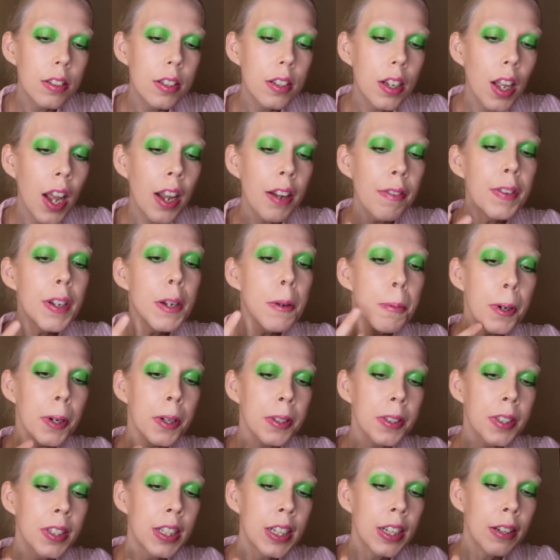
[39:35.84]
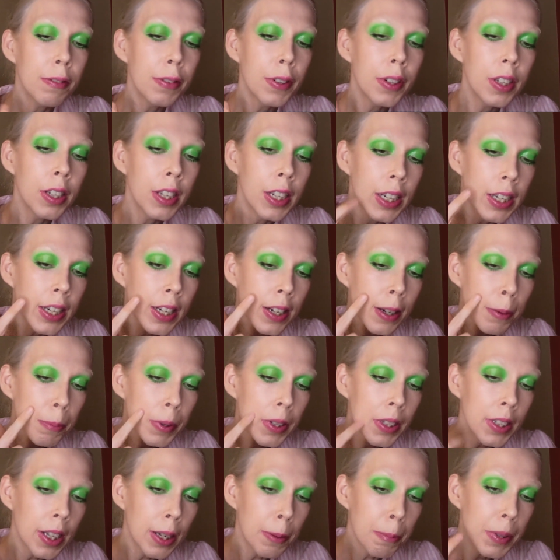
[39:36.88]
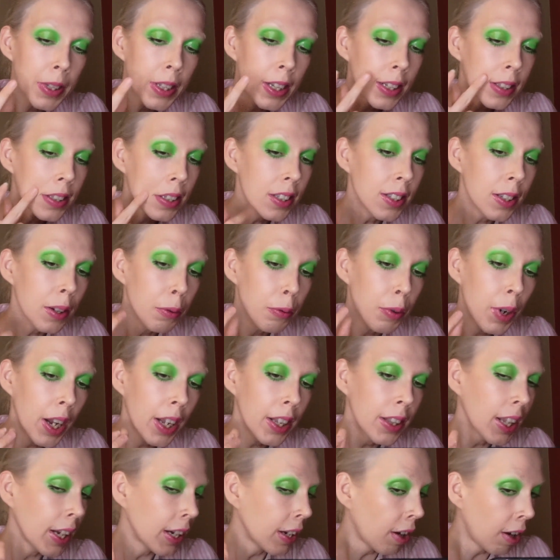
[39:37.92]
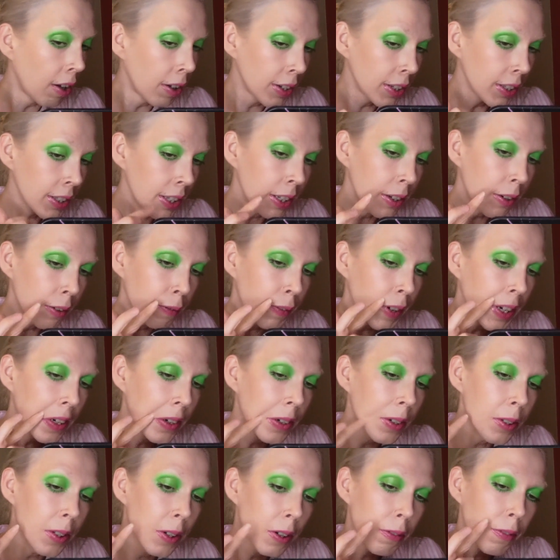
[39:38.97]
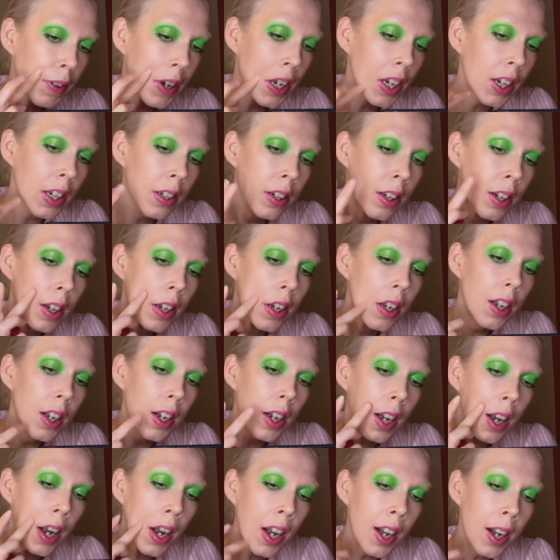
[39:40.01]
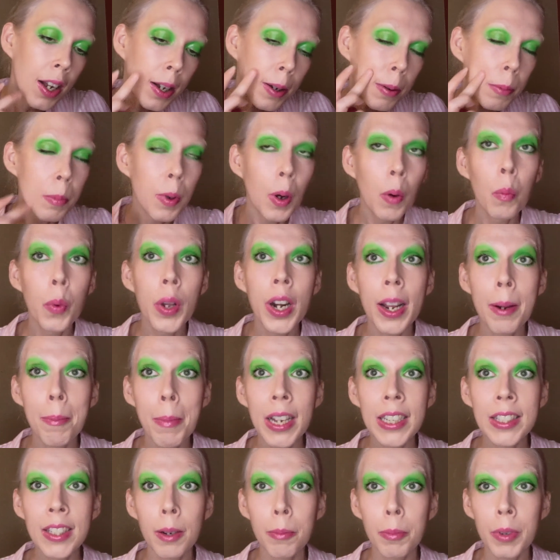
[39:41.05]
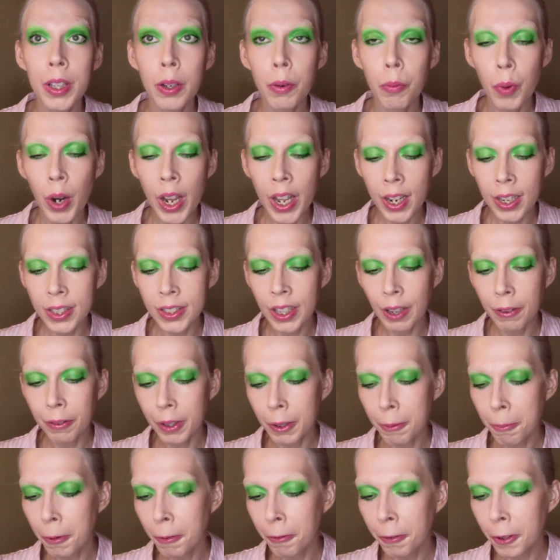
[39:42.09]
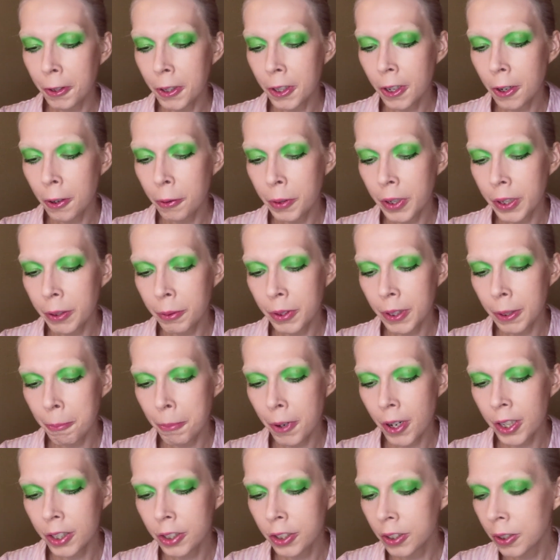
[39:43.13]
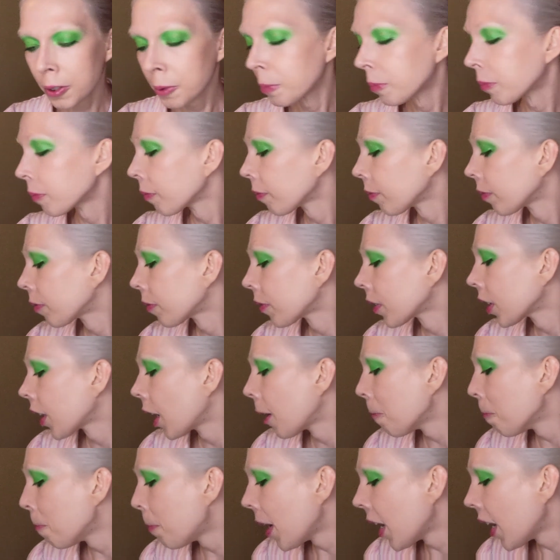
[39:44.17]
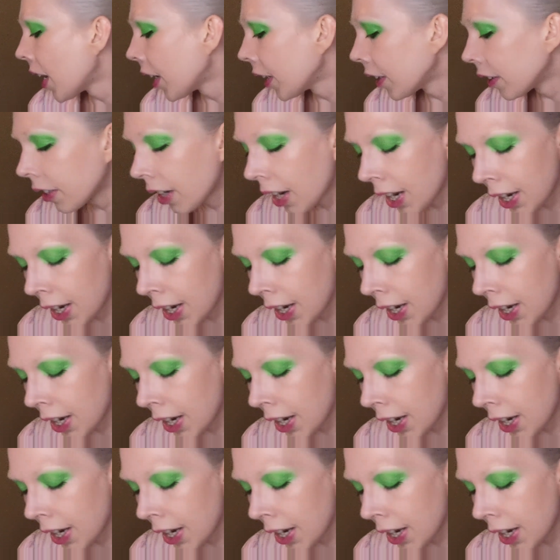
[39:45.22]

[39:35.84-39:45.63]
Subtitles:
I feel personally for cleaning up a lip, unless it's a red, like honestly your fingers are fine. When I mess up with a red, I definitely prefer to go in with a brush. But